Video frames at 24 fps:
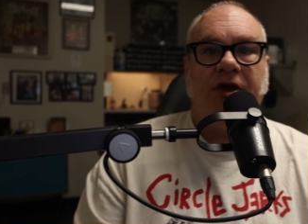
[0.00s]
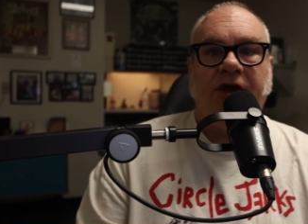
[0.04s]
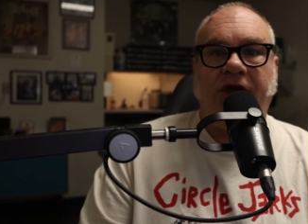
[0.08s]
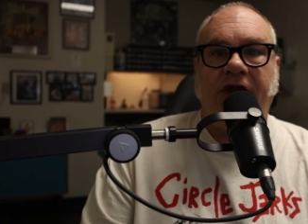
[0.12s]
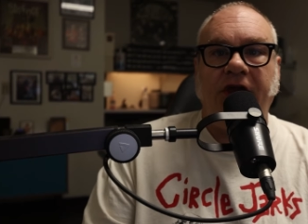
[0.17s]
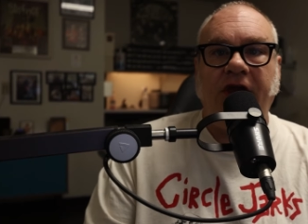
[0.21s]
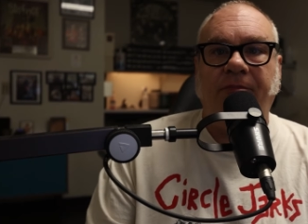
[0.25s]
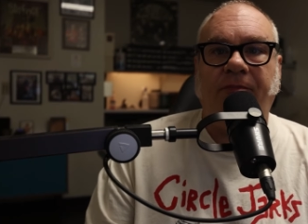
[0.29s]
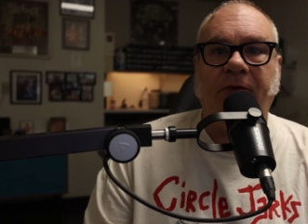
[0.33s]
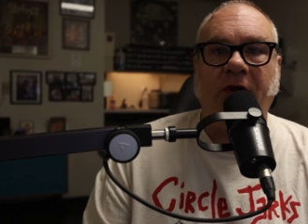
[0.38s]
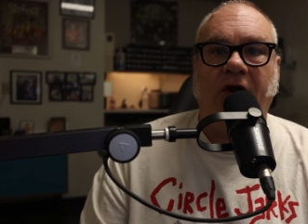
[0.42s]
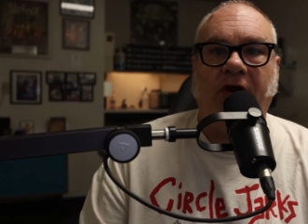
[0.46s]

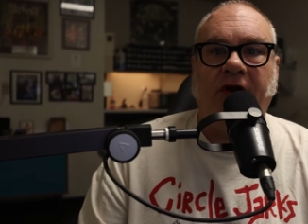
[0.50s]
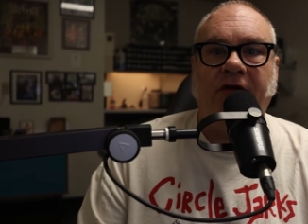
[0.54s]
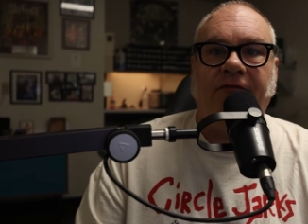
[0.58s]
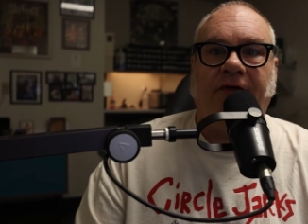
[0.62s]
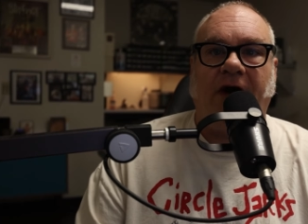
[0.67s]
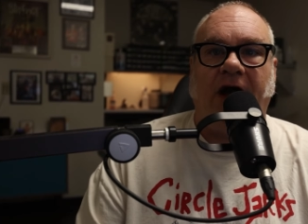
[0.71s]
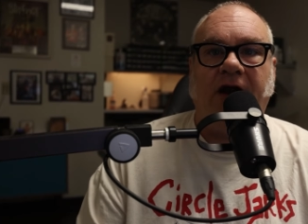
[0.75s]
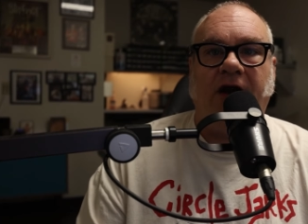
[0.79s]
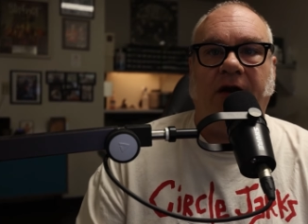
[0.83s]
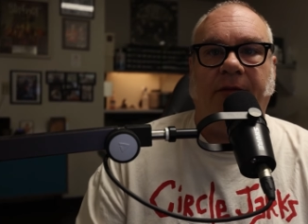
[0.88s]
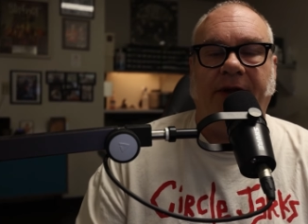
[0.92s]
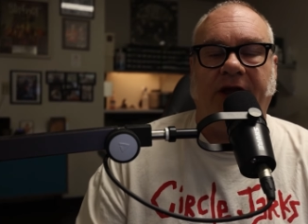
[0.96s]
Keep your
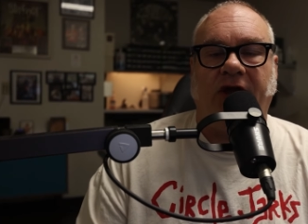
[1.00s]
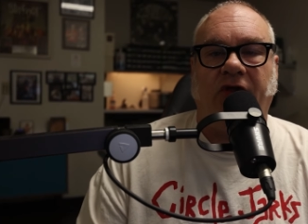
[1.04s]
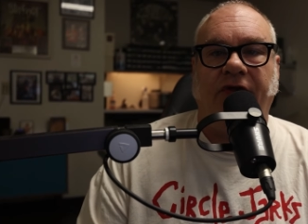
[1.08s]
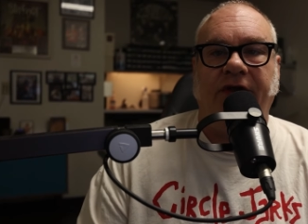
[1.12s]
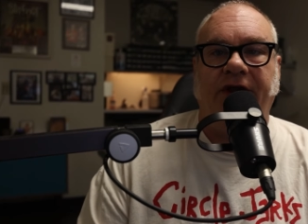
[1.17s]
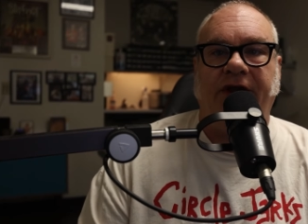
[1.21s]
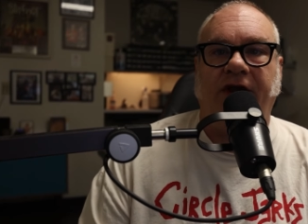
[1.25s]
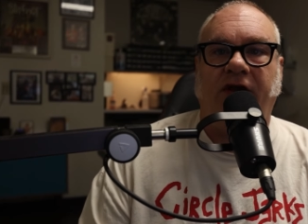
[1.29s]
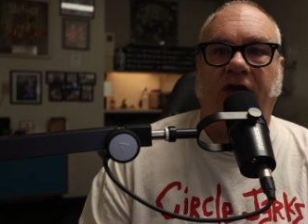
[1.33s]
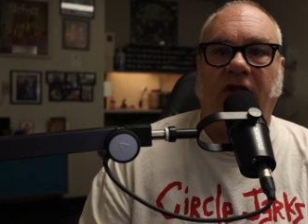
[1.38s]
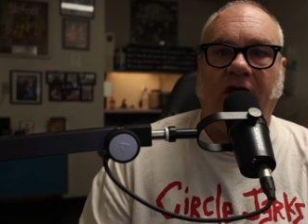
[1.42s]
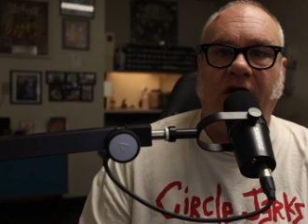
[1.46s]
environment
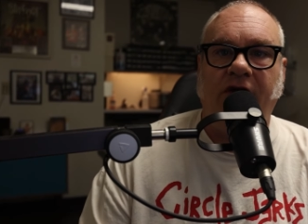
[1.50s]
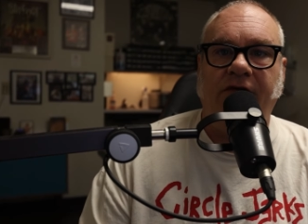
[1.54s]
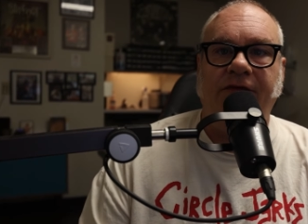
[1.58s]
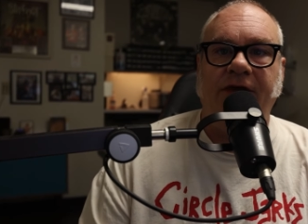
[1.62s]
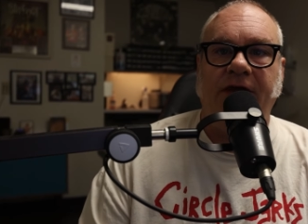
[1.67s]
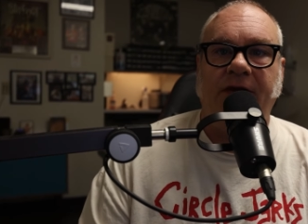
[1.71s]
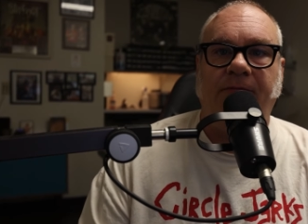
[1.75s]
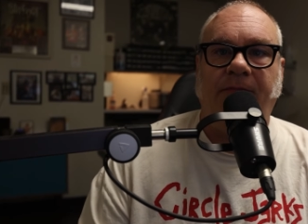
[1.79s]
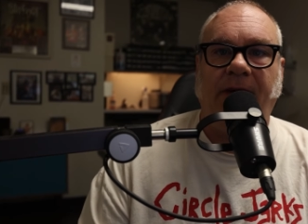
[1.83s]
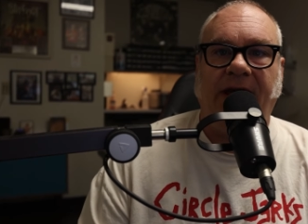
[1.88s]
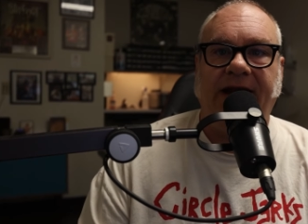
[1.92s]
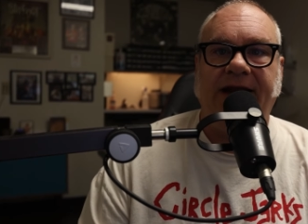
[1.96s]
clean.
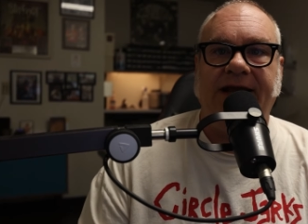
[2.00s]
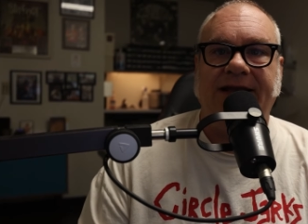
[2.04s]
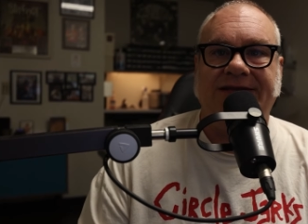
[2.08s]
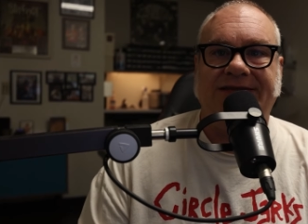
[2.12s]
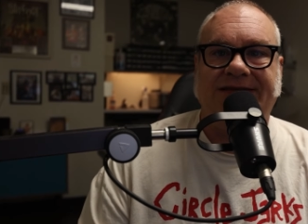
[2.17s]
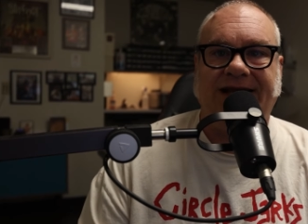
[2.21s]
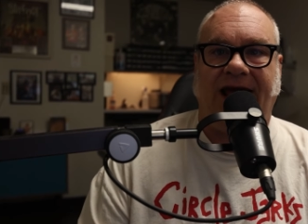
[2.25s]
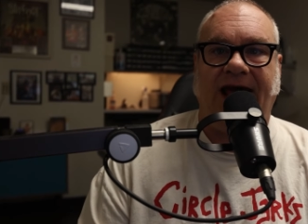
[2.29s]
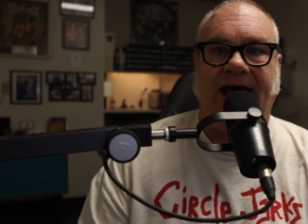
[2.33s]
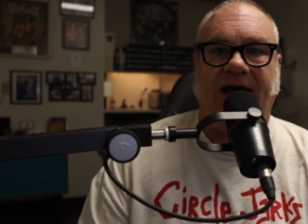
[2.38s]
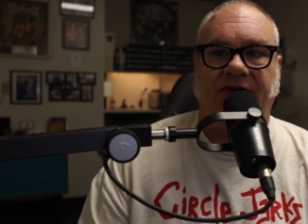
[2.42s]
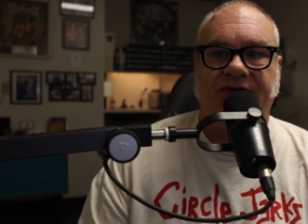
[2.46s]
Clothing, bedding,
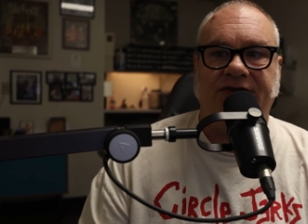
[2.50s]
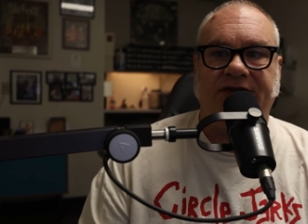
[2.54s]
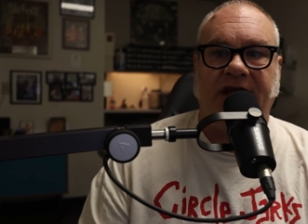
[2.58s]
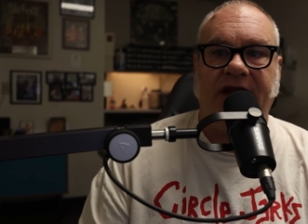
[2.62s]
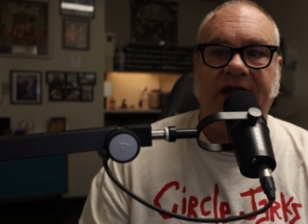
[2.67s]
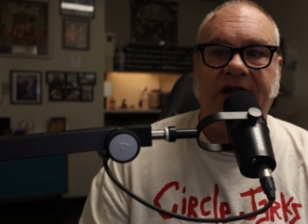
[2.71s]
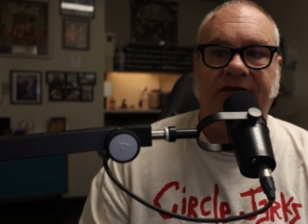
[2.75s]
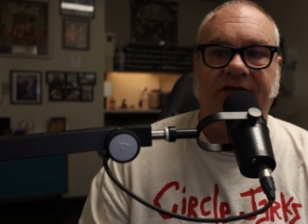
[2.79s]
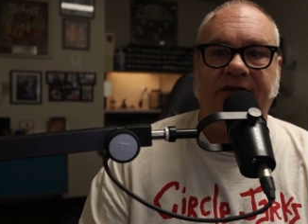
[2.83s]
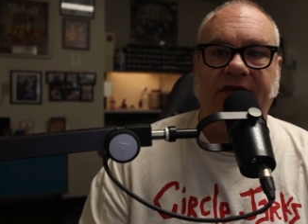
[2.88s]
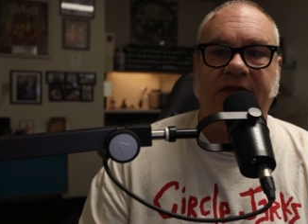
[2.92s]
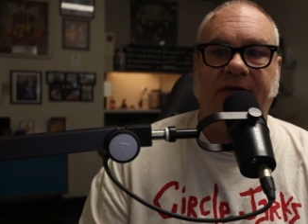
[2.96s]
towels,
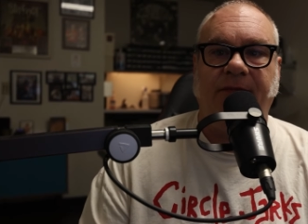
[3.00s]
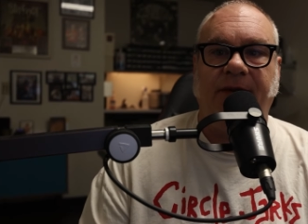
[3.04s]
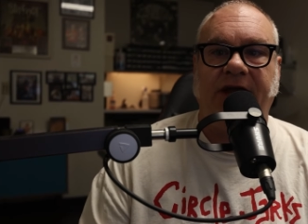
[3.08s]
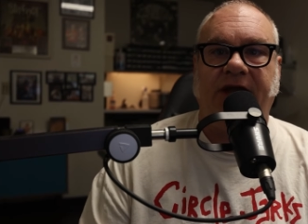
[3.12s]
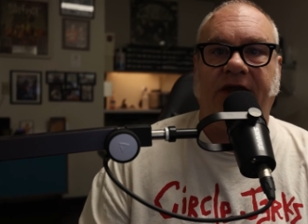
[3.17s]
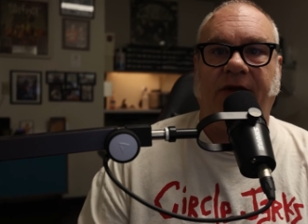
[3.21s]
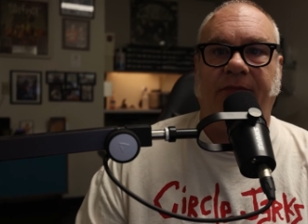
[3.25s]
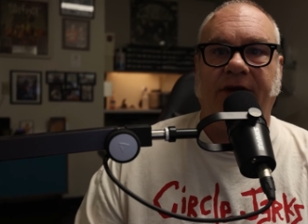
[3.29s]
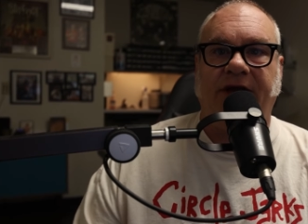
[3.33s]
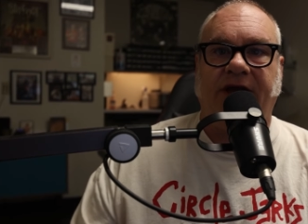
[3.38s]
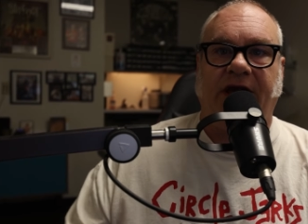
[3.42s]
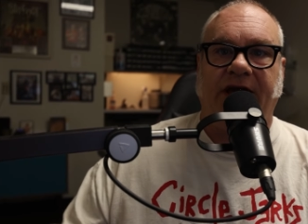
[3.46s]
anything that may
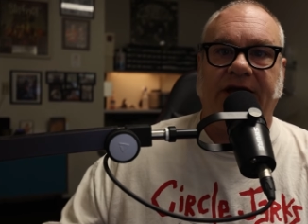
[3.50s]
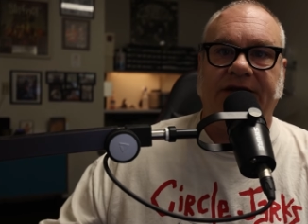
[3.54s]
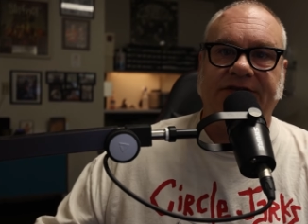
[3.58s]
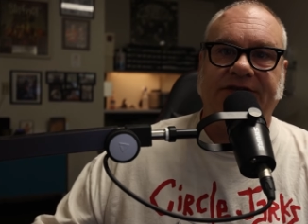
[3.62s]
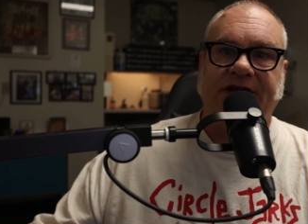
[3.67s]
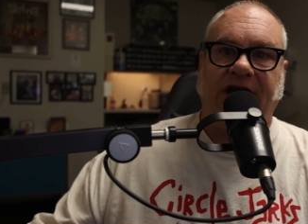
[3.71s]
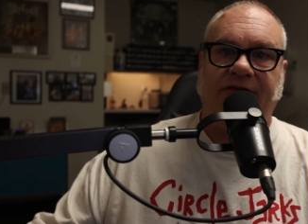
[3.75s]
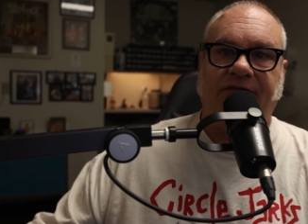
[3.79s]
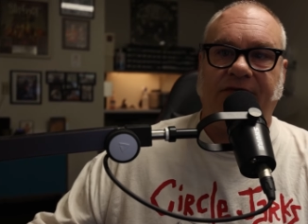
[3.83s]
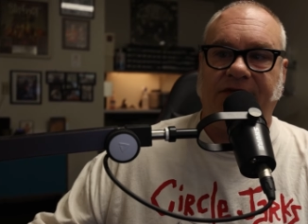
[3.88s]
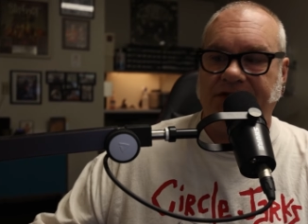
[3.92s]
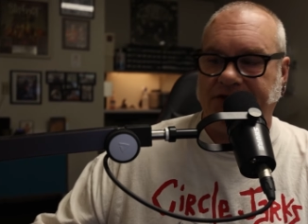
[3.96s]
come in
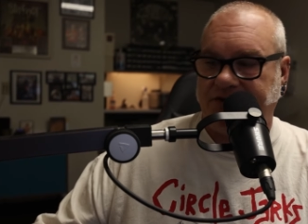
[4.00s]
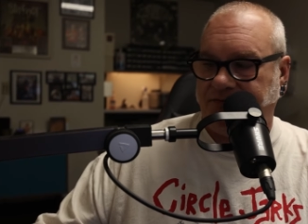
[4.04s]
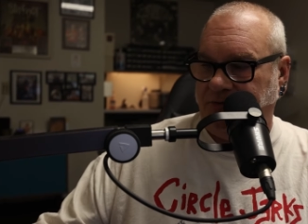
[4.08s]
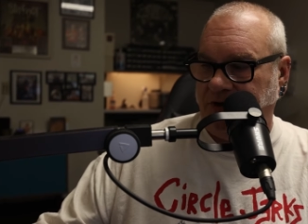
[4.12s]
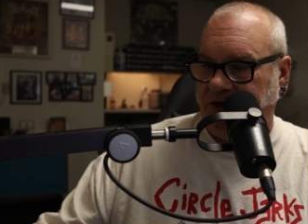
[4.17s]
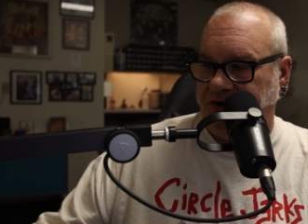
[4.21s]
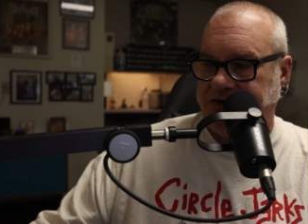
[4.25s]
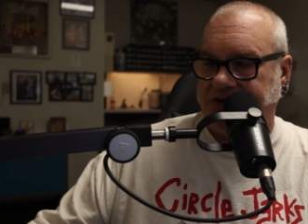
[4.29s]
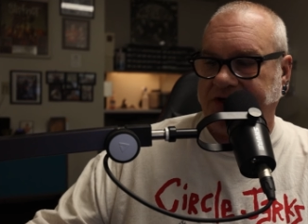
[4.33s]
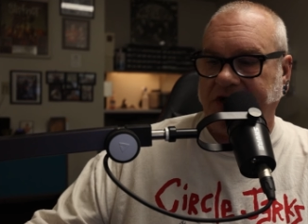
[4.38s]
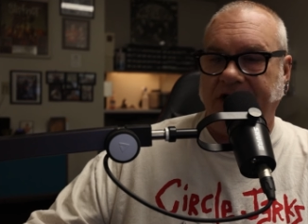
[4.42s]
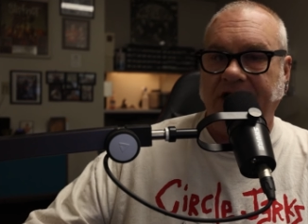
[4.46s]
contact with this
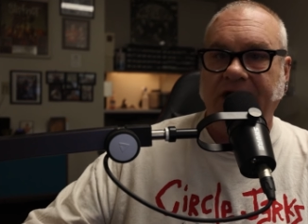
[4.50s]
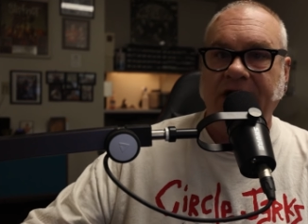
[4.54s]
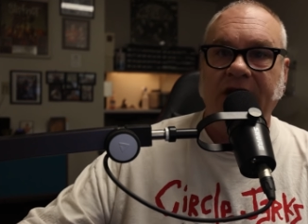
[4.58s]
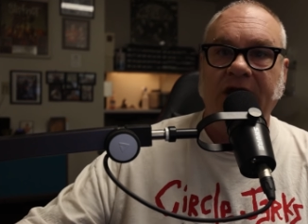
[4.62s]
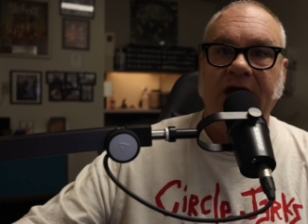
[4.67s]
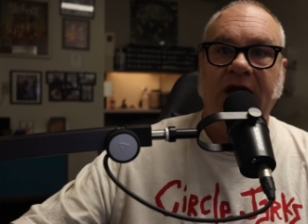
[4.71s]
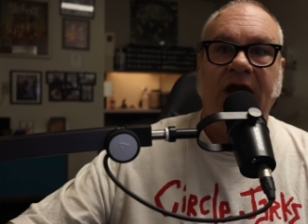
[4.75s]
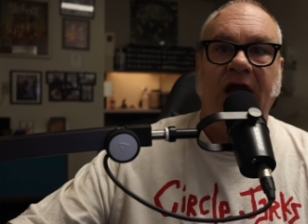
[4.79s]
piercing